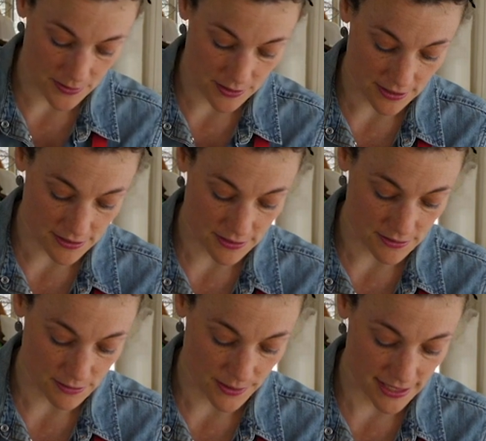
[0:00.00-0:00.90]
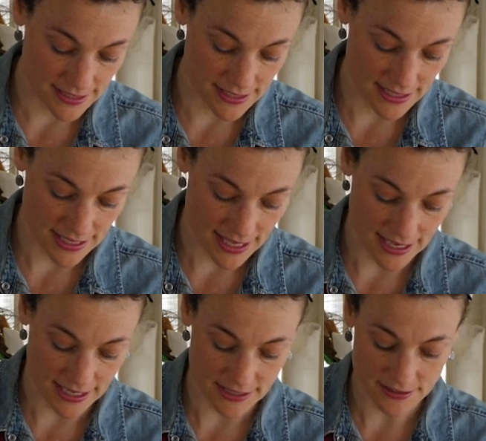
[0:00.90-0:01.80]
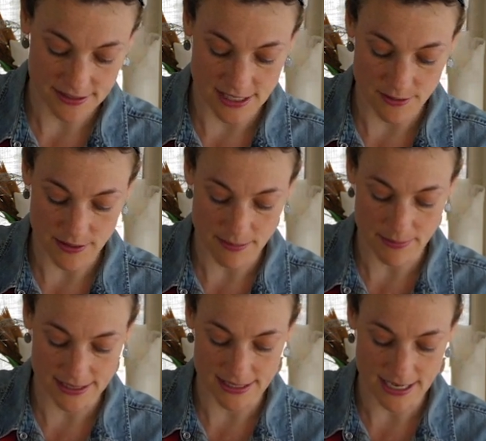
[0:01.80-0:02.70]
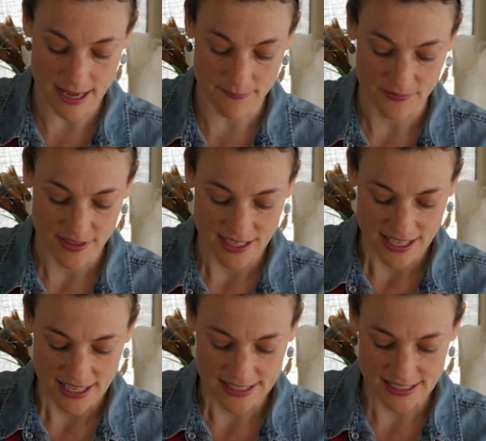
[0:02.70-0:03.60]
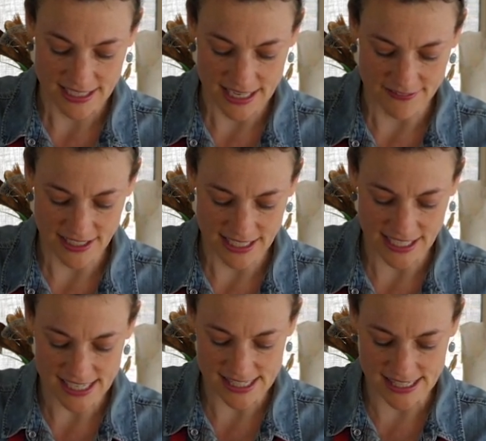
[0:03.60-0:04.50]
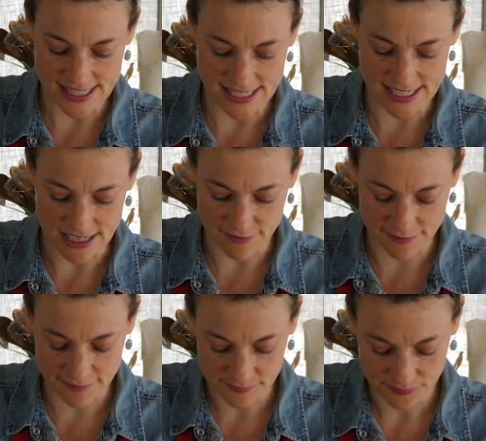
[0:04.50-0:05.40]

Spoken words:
You can also use a whisk, and you'll see when I mix it up, it's kind of going to get stiff.